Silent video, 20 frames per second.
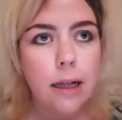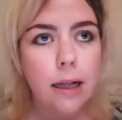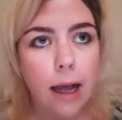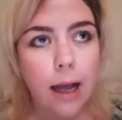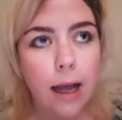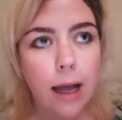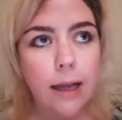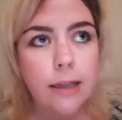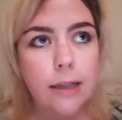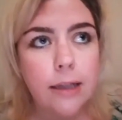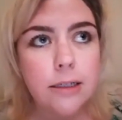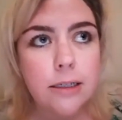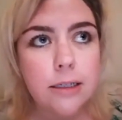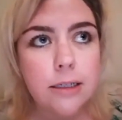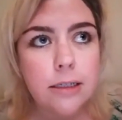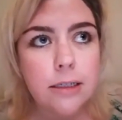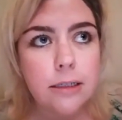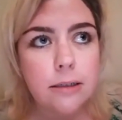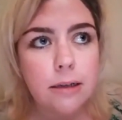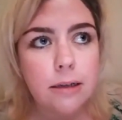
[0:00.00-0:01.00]
And
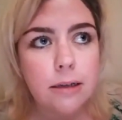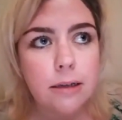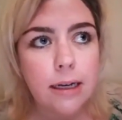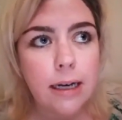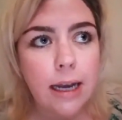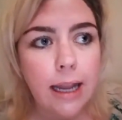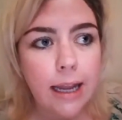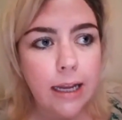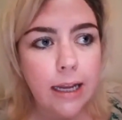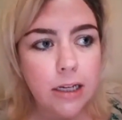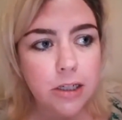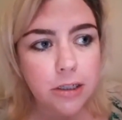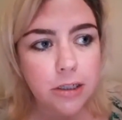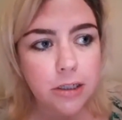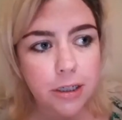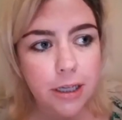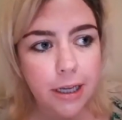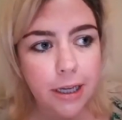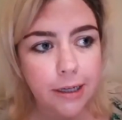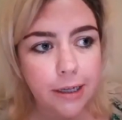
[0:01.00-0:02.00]
in later
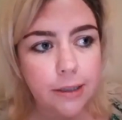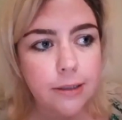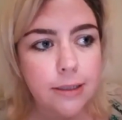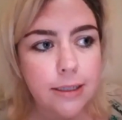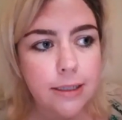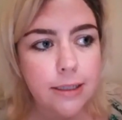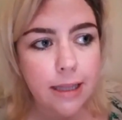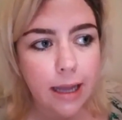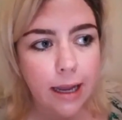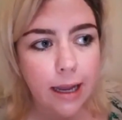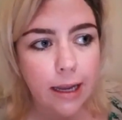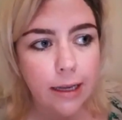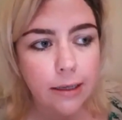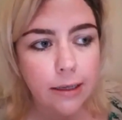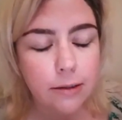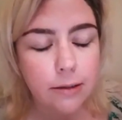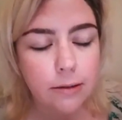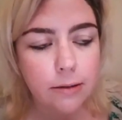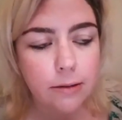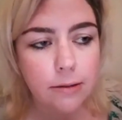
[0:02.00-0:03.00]
years
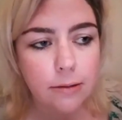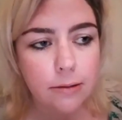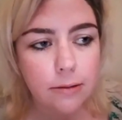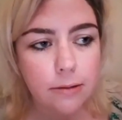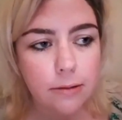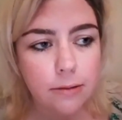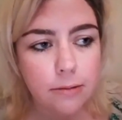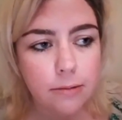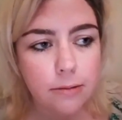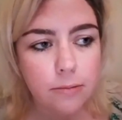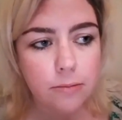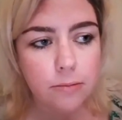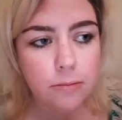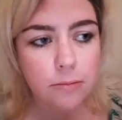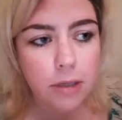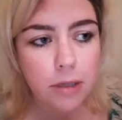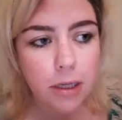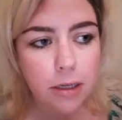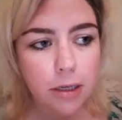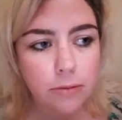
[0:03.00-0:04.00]
then,
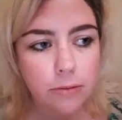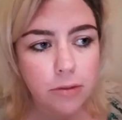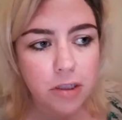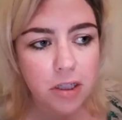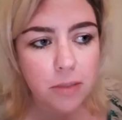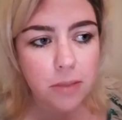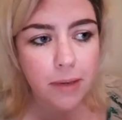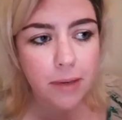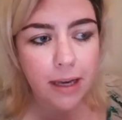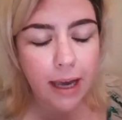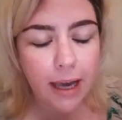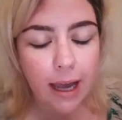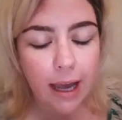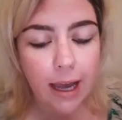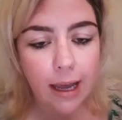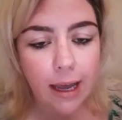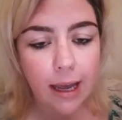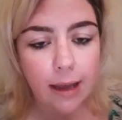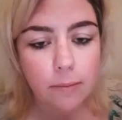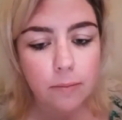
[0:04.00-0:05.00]
she
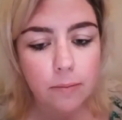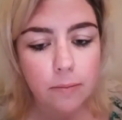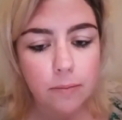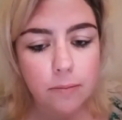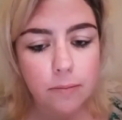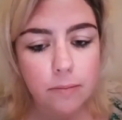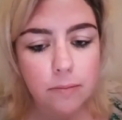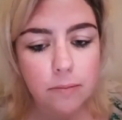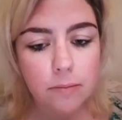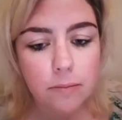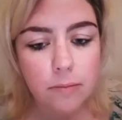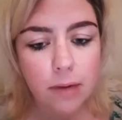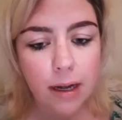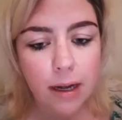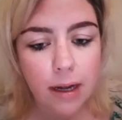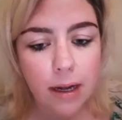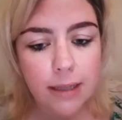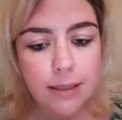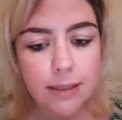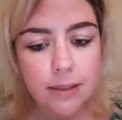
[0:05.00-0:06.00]
became,
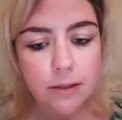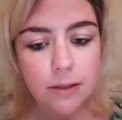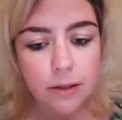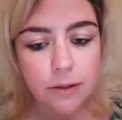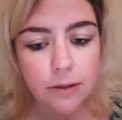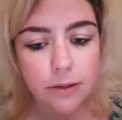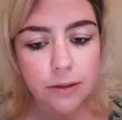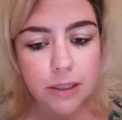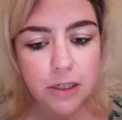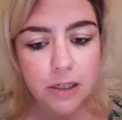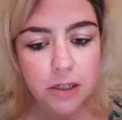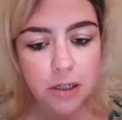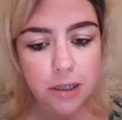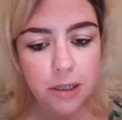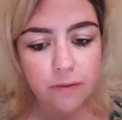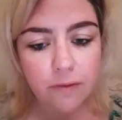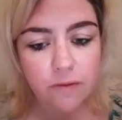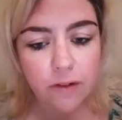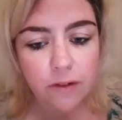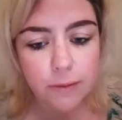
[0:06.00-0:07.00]
as the Christian
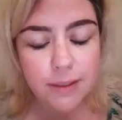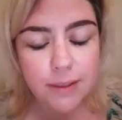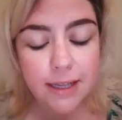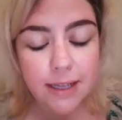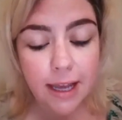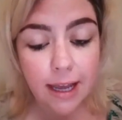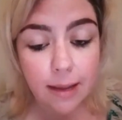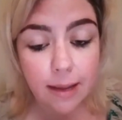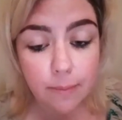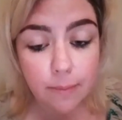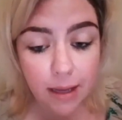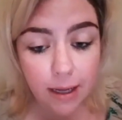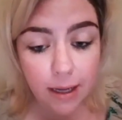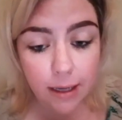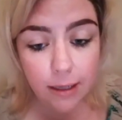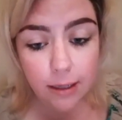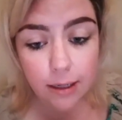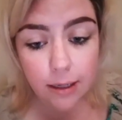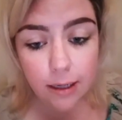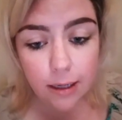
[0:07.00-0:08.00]
influence came
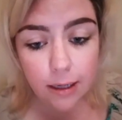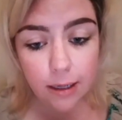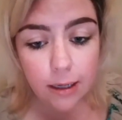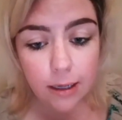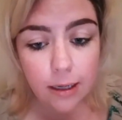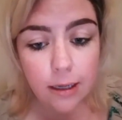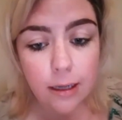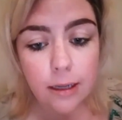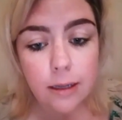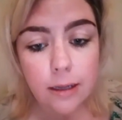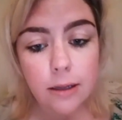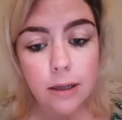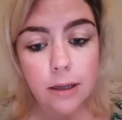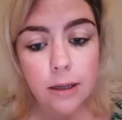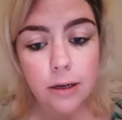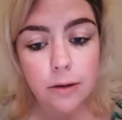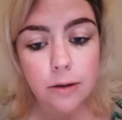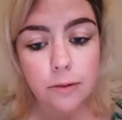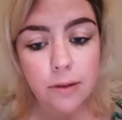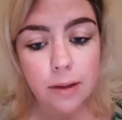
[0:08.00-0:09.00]
in,
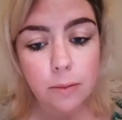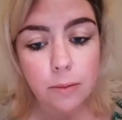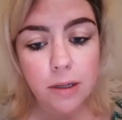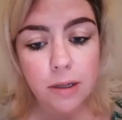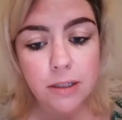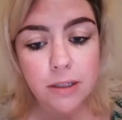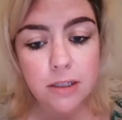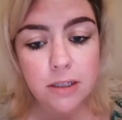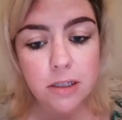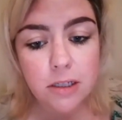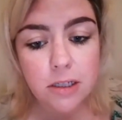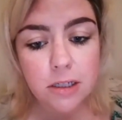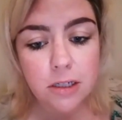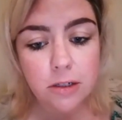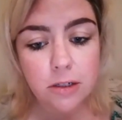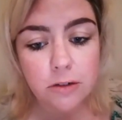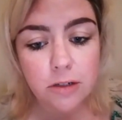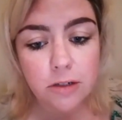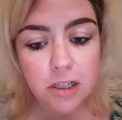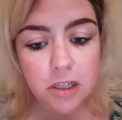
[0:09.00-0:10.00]
they wanted to
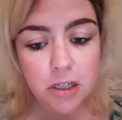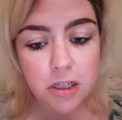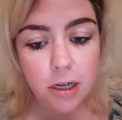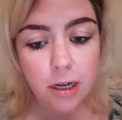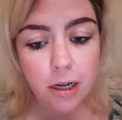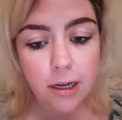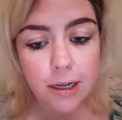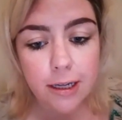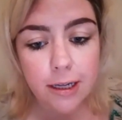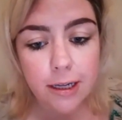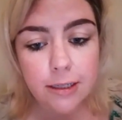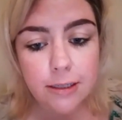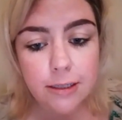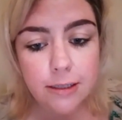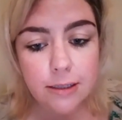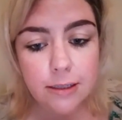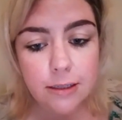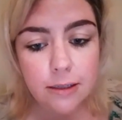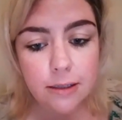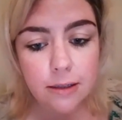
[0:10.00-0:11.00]

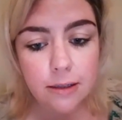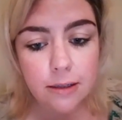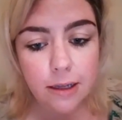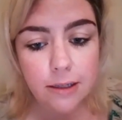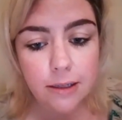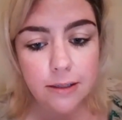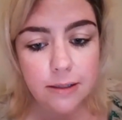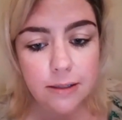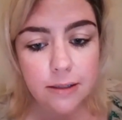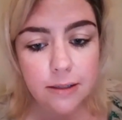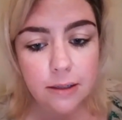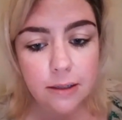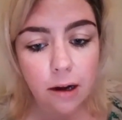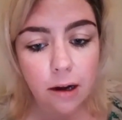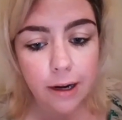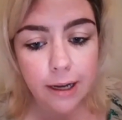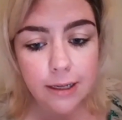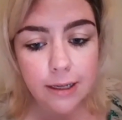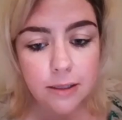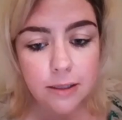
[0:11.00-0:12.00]
Christianize this
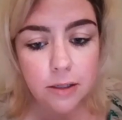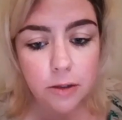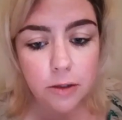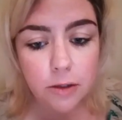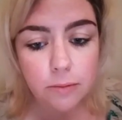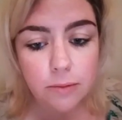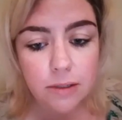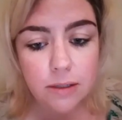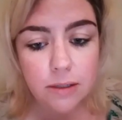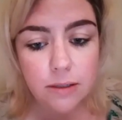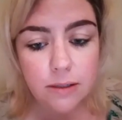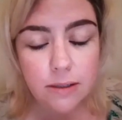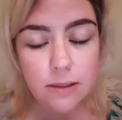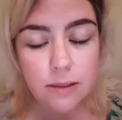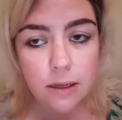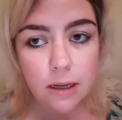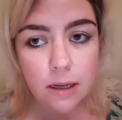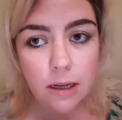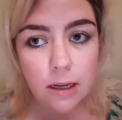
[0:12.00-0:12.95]
goddess who was,